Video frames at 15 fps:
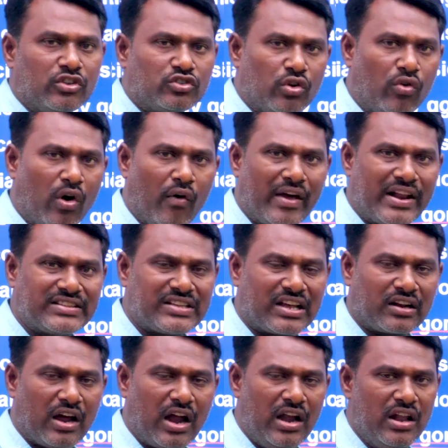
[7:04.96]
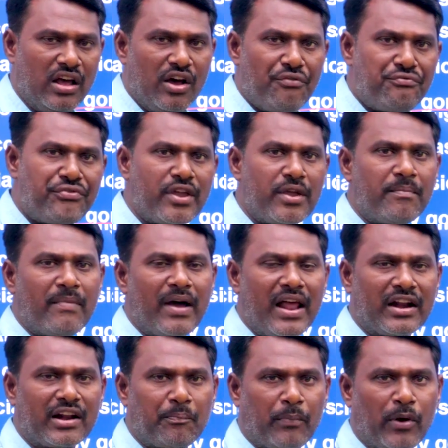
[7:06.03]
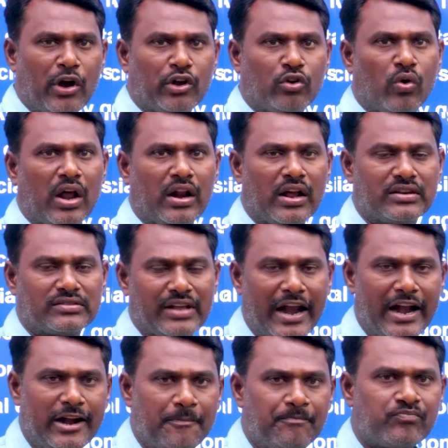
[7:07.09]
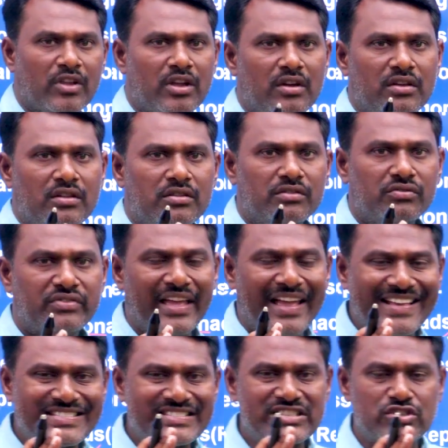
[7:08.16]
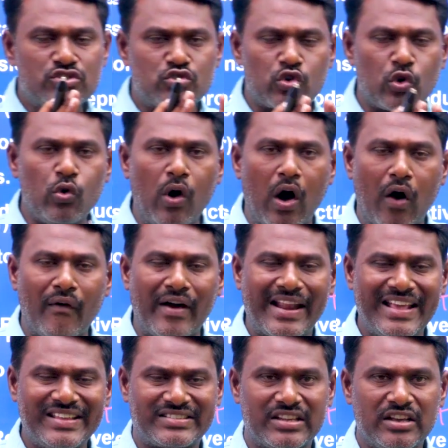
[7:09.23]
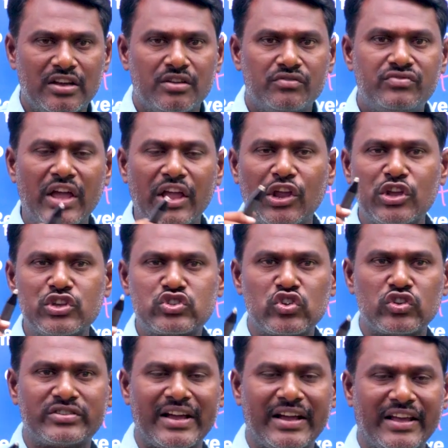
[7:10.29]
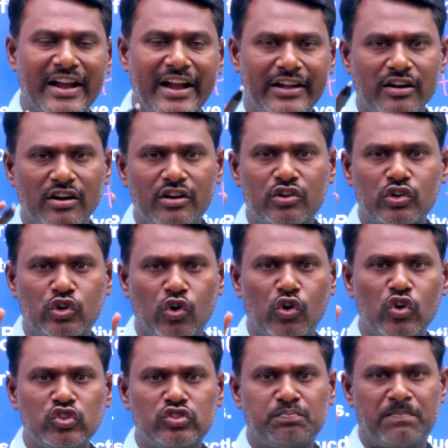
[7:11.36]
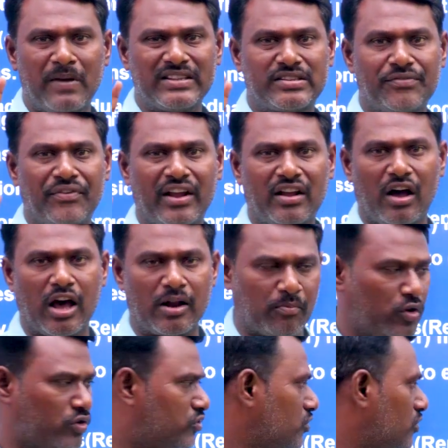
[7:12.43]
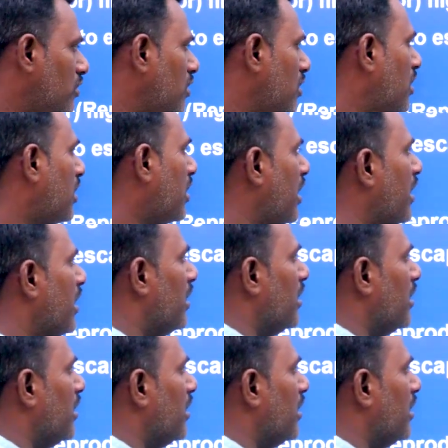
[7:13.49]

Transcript: so ovaries are called female reproductive organs, and these two ovaries they used to secrete two specific hormones. Okay,